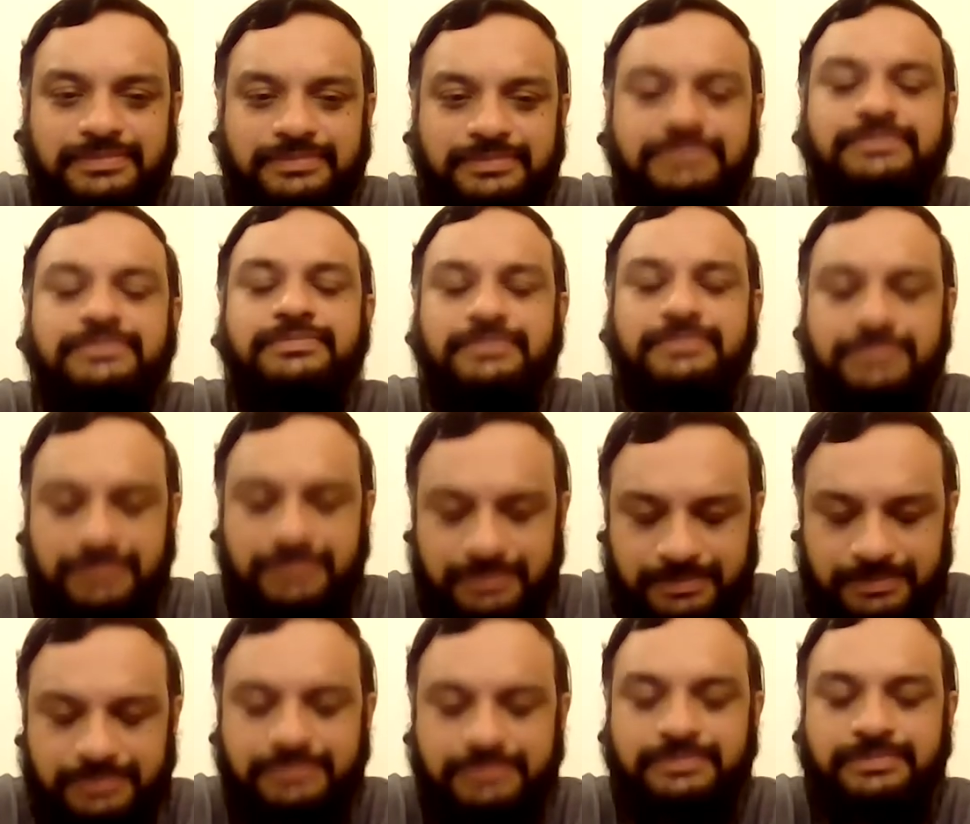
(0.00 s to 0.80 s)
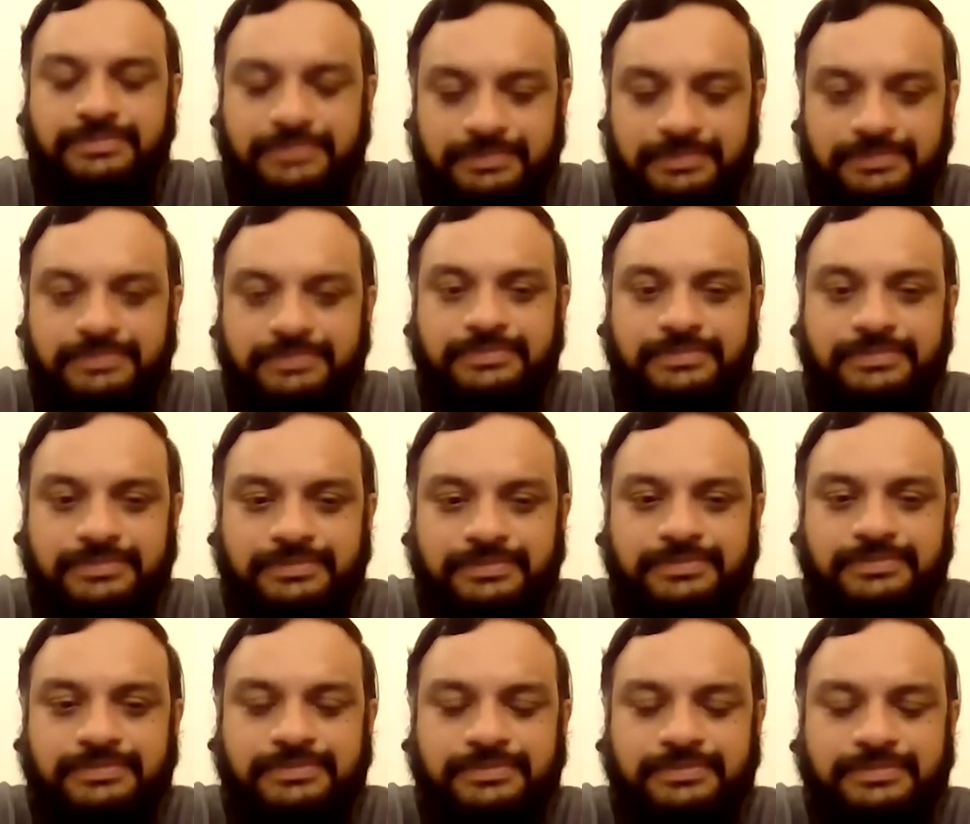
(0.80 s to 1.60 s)

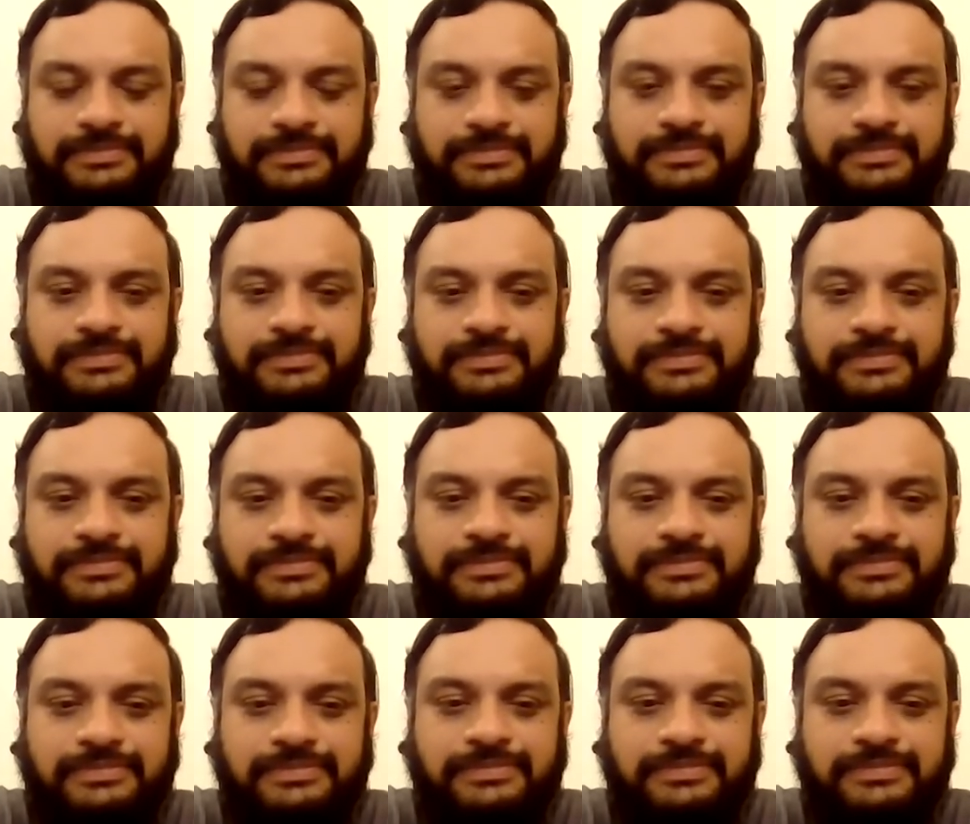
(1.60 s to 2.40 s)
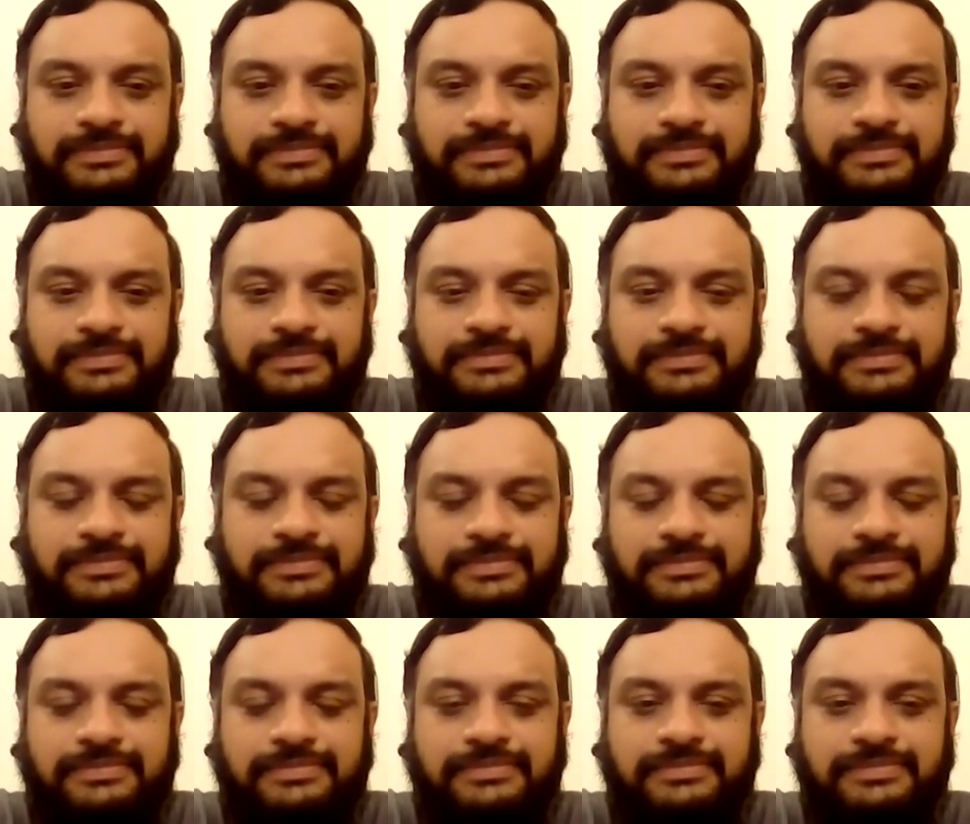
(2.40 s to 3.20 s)

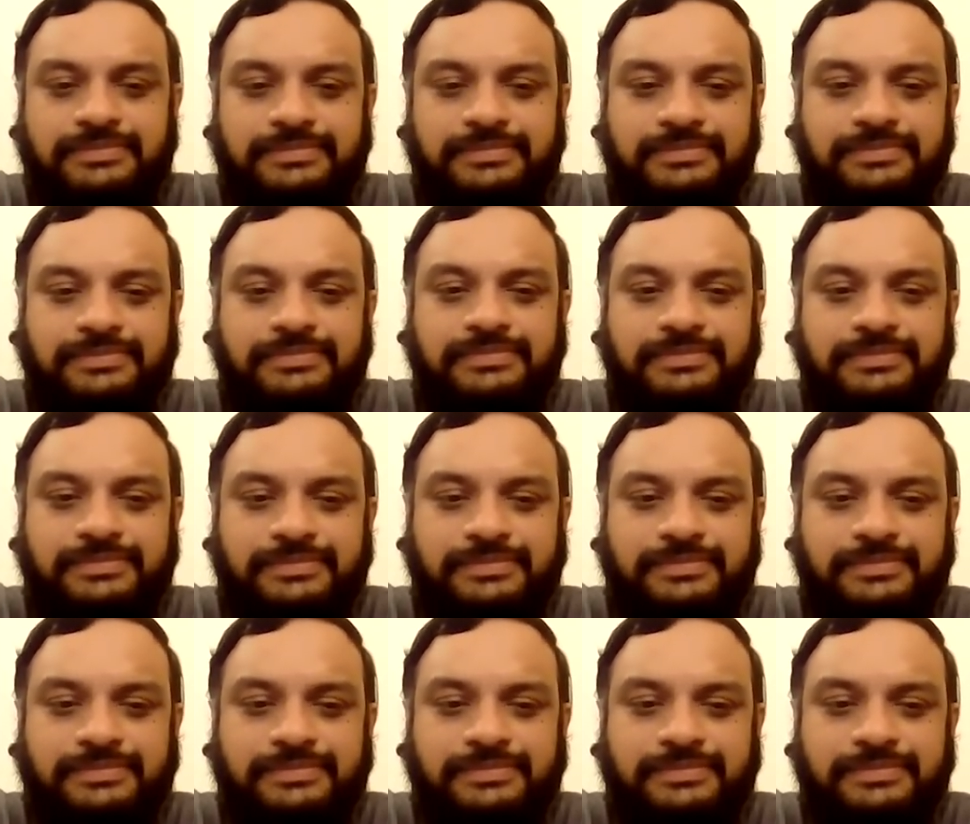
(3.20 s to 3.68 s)
This person isn't speaking.